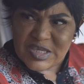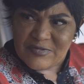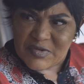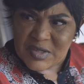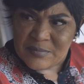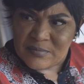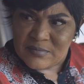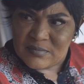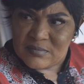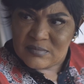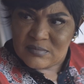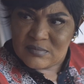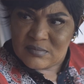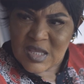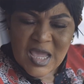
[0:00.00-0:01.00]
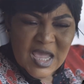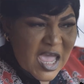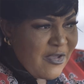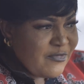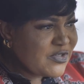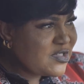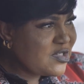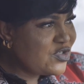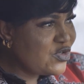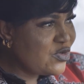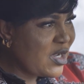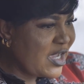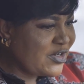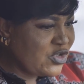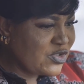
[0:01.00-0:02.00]
give him? Ever since you
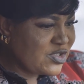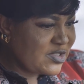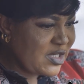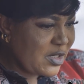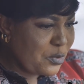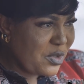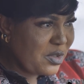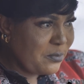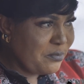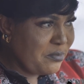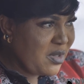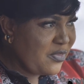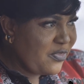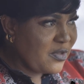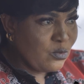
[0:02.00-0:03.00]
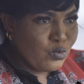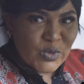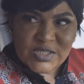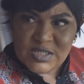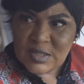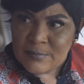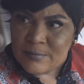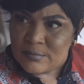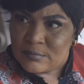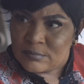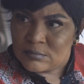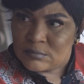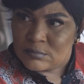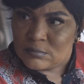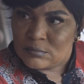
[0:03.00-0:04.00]
had your secret meeting with him,
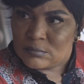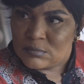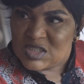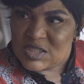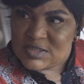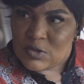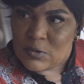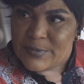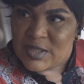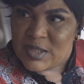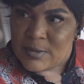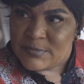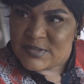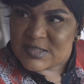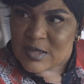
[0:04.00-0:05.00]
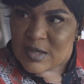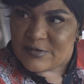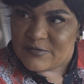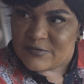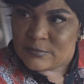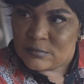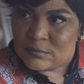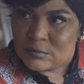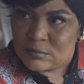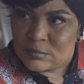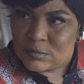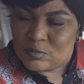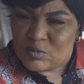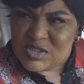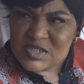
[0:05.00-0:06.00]
he's not been himself.
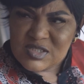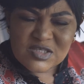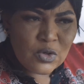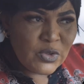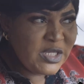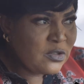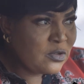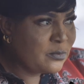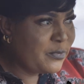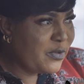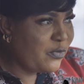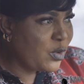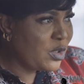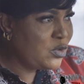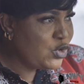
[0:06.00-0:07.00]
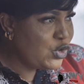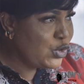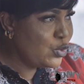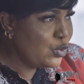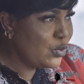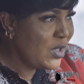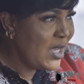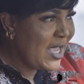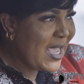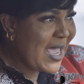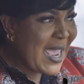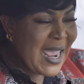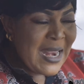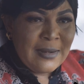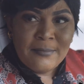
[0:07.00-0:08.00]
What is going on between you
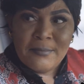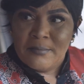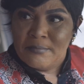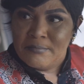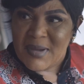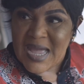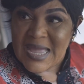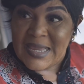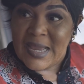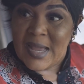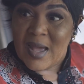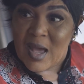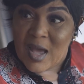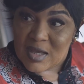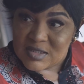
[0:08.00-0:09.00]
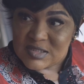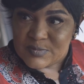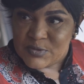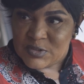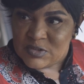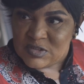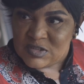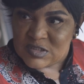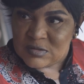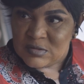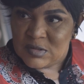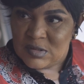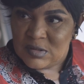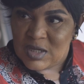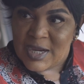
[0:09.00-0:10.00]
and my husband?
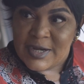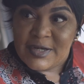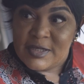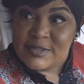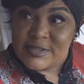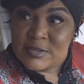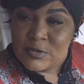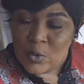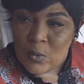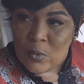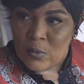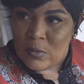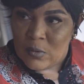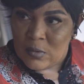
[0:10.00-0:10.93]
I need to know.